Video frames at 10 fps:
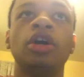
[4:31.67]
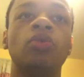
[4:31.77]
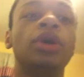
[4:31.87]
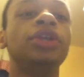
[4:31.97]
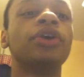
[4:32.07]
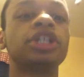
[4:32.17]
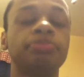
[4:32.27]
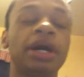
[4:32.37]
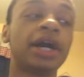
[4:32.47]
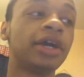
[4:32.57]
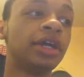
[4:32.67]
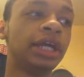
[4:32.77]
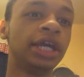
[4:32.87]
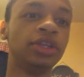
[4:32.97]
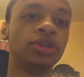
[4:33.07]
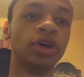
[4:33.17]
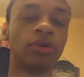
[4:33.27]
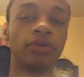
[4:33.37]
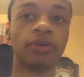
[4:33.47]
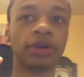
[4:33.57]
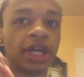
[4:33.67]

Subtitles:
When you're expired and you don't